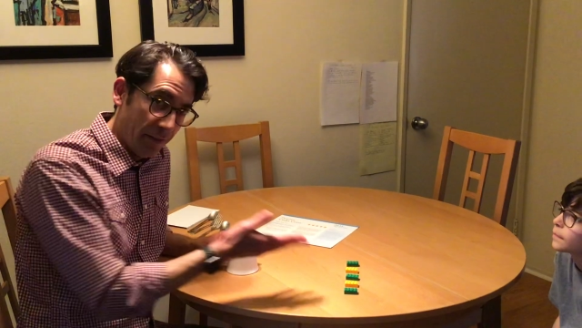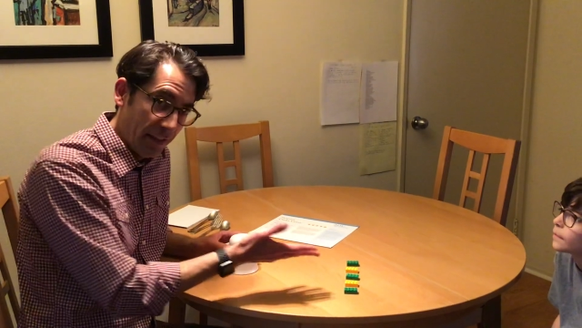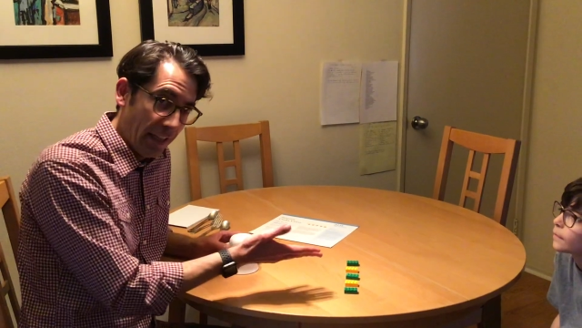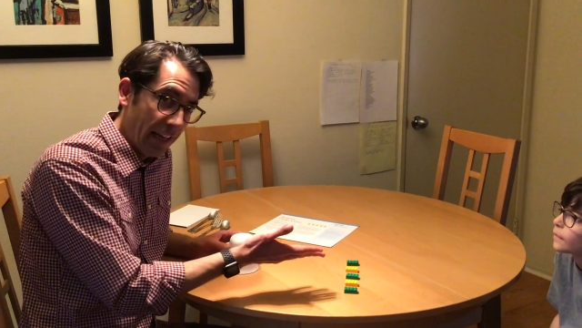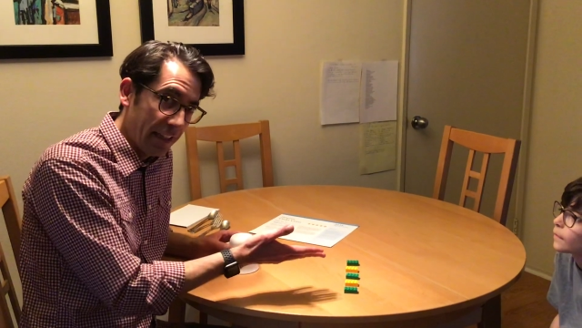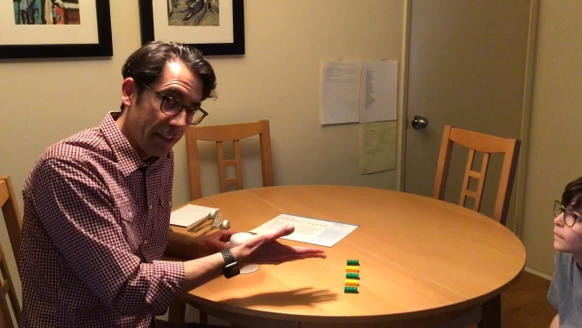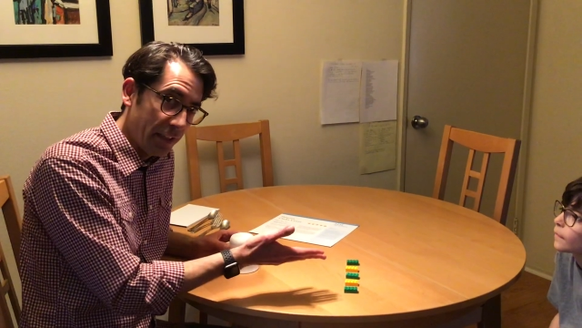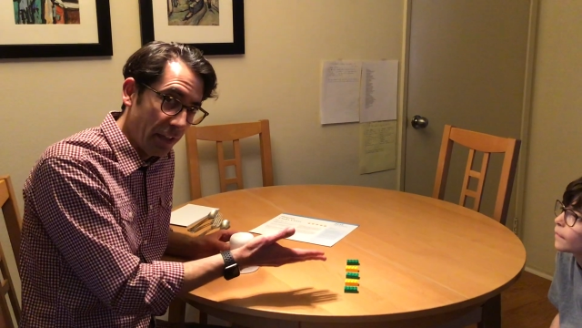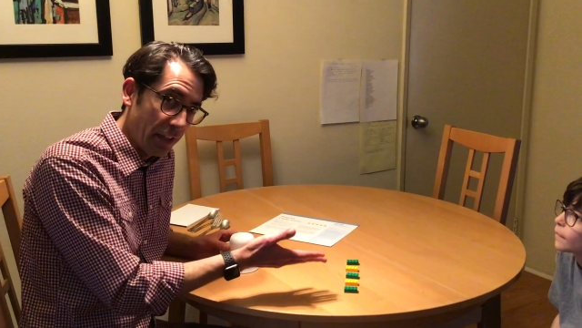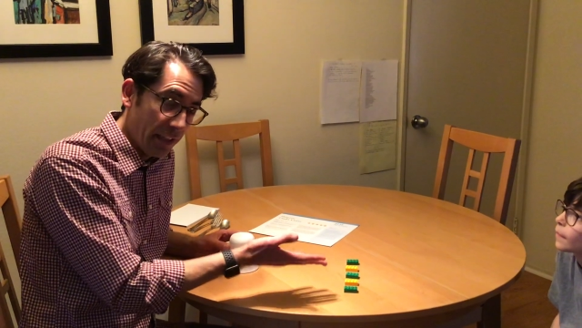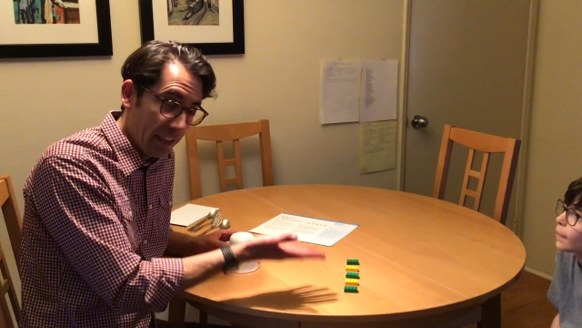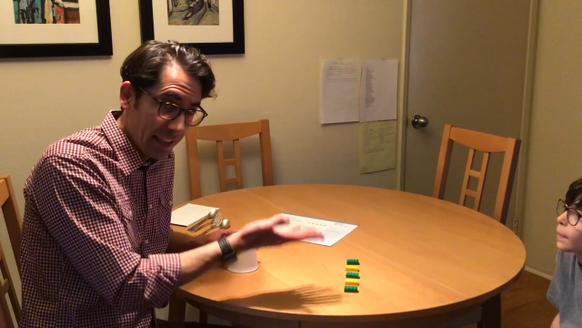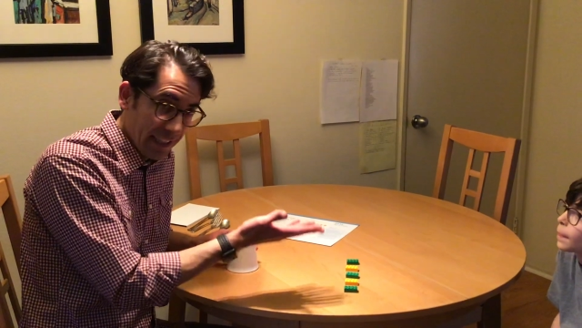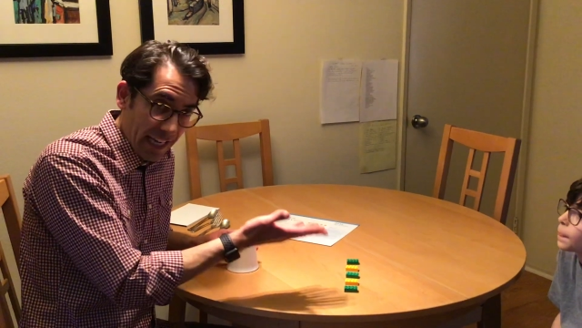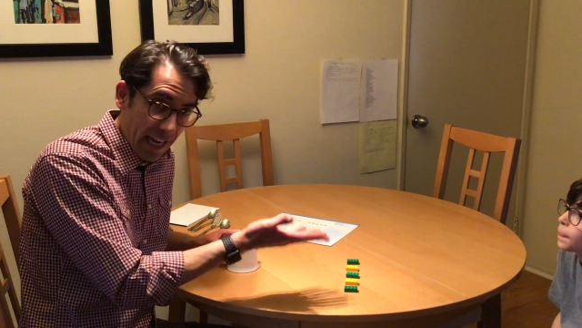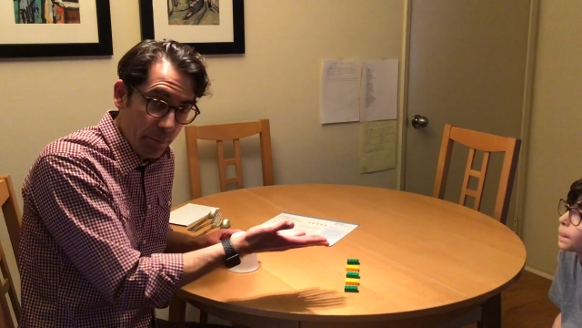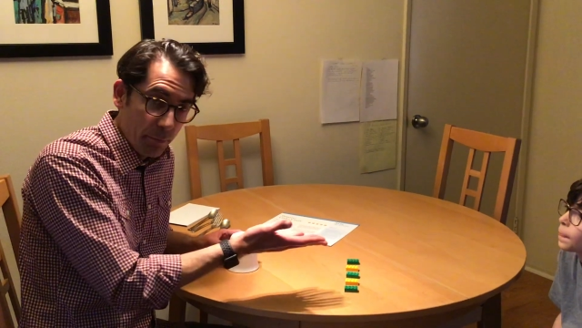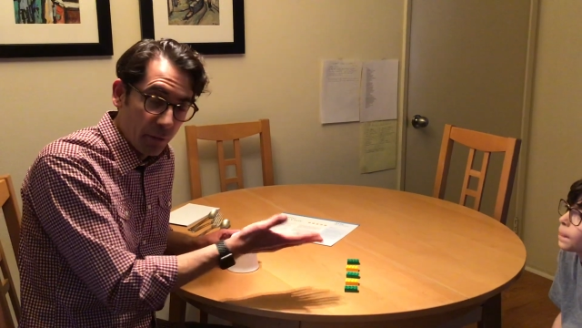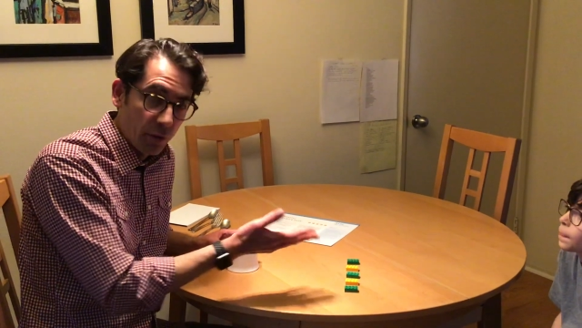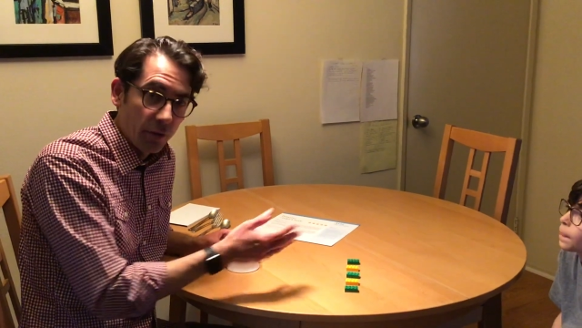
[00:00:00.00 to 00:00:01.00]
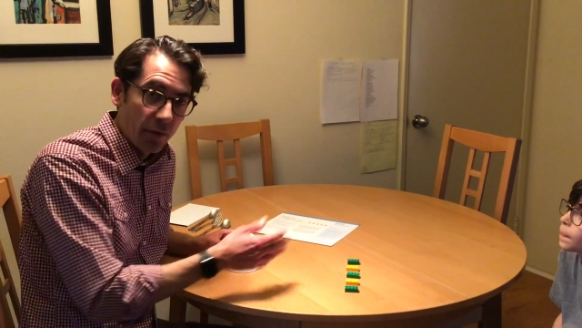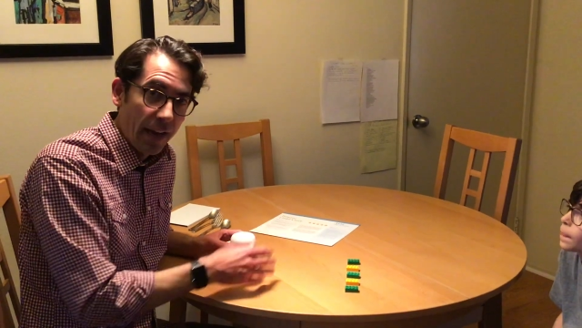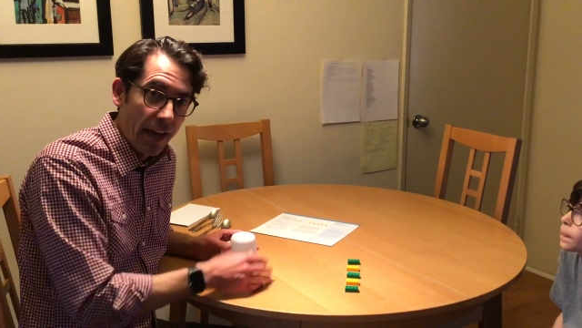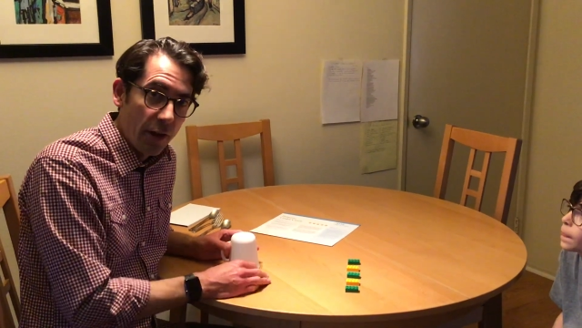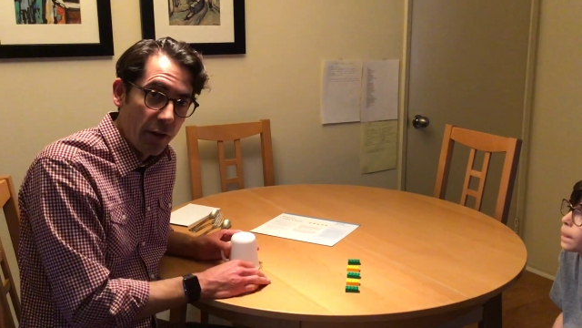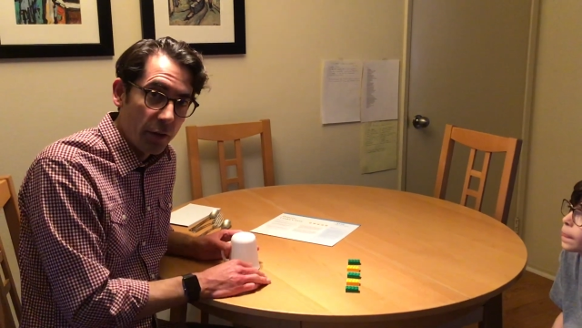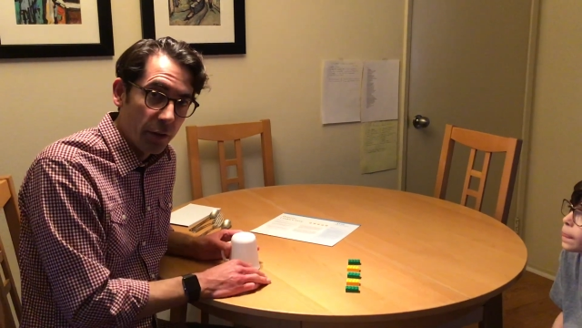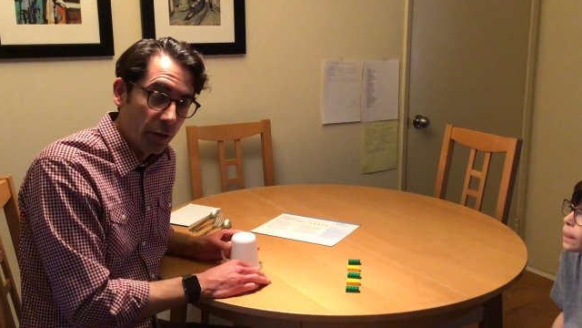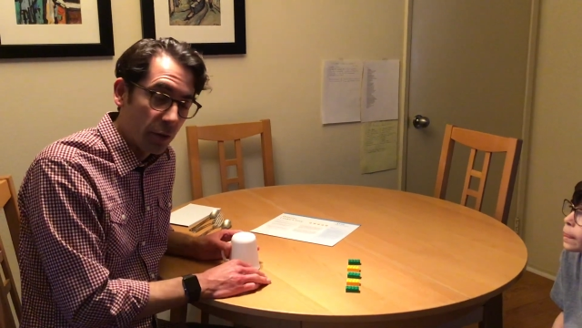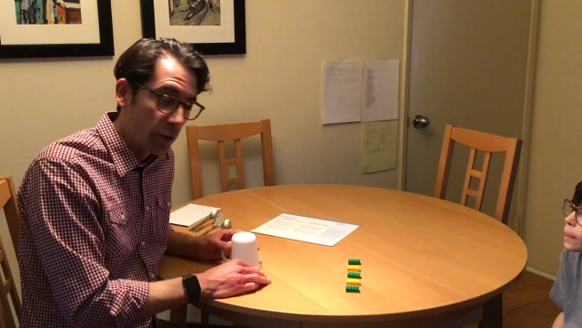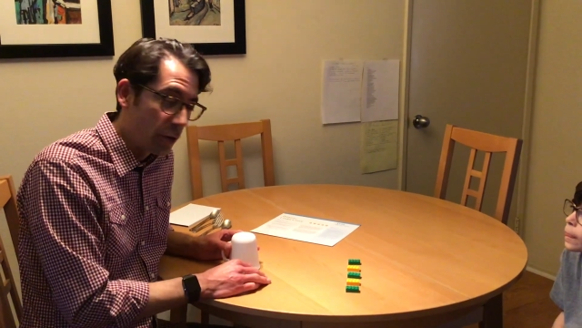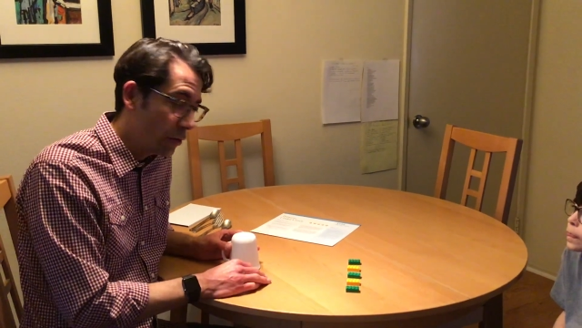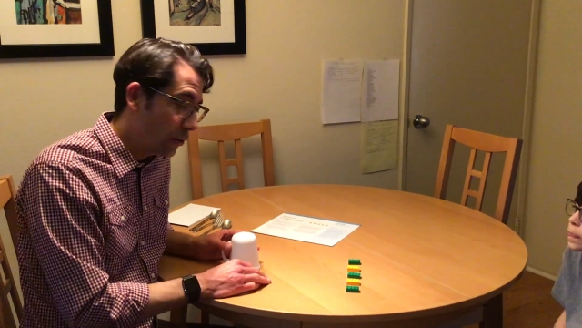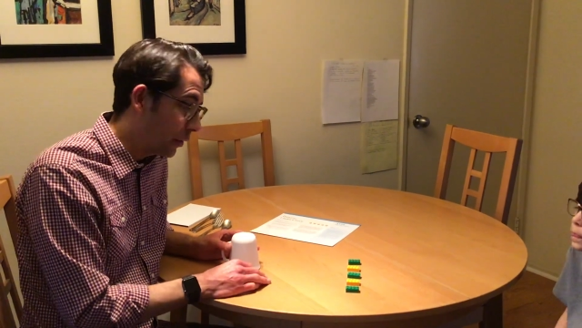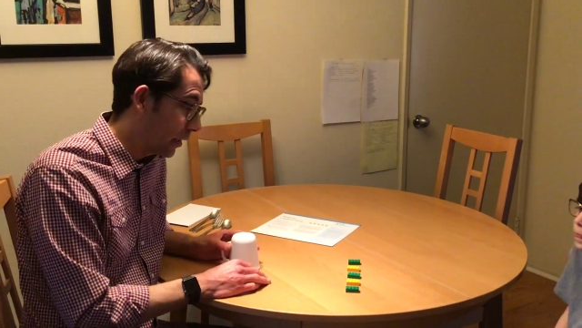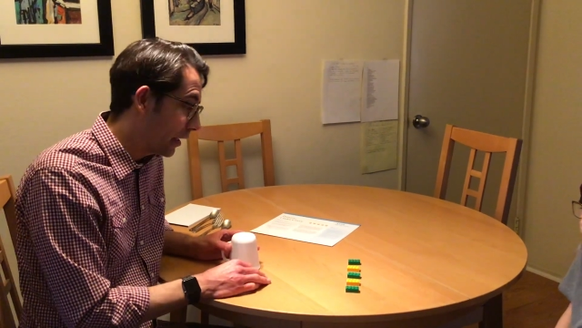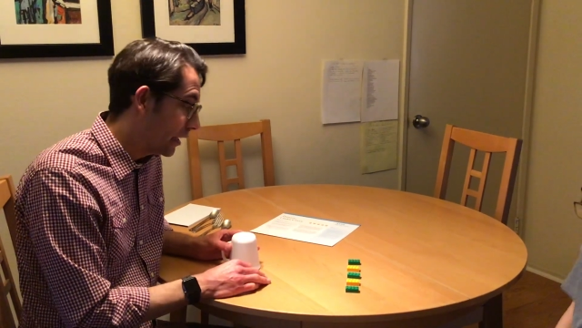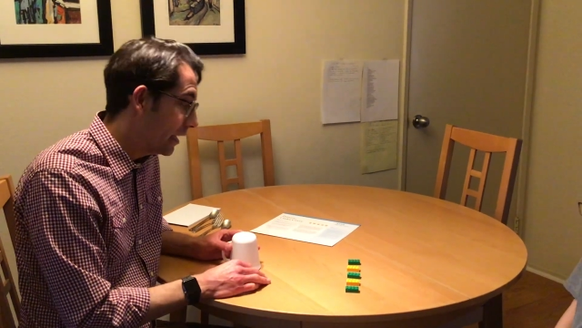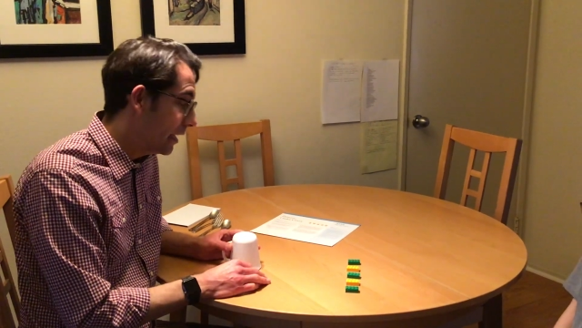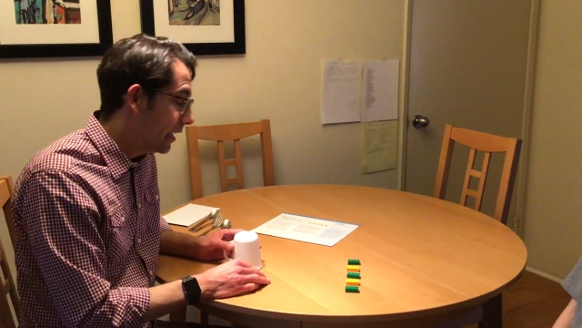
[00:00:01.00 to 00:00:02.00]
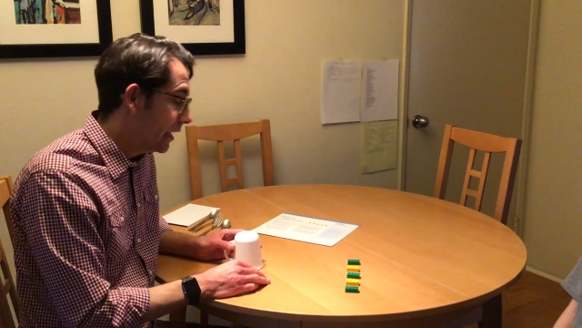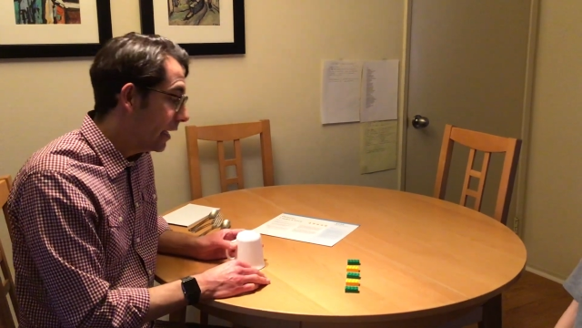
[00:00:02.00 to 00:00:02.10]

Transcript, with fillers: That's an example of how you can do it.